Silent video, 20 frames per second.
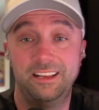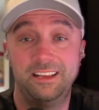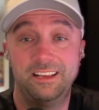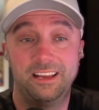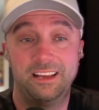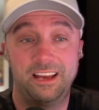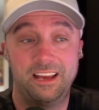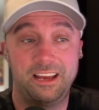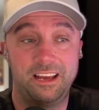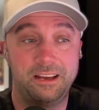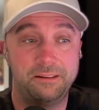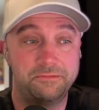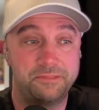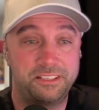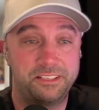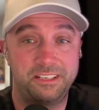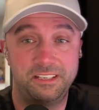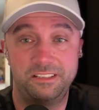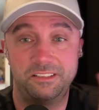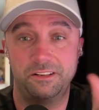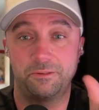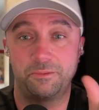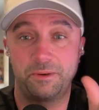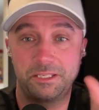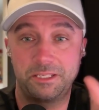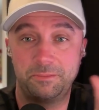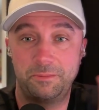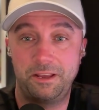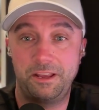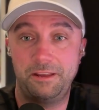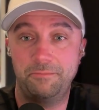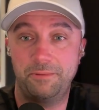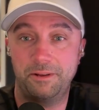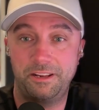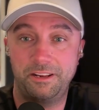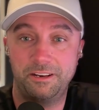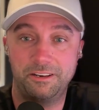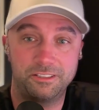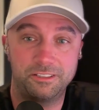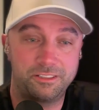this isn't a resume, but
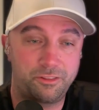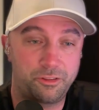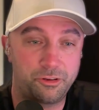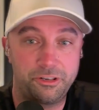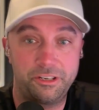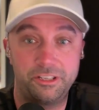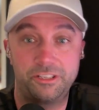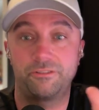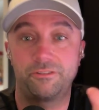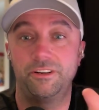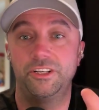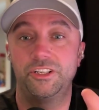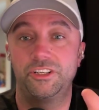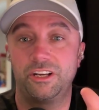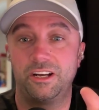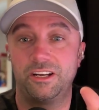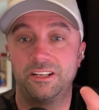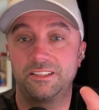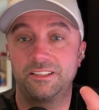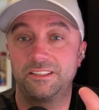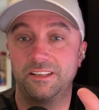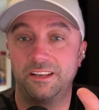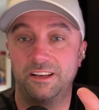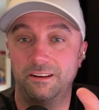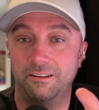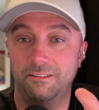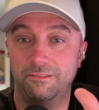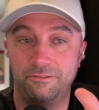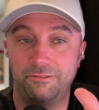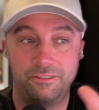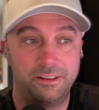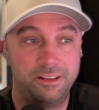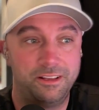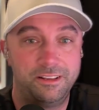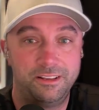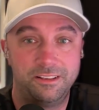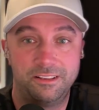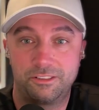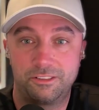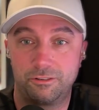here's 30 screenshots of
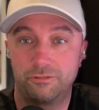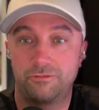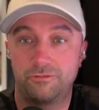search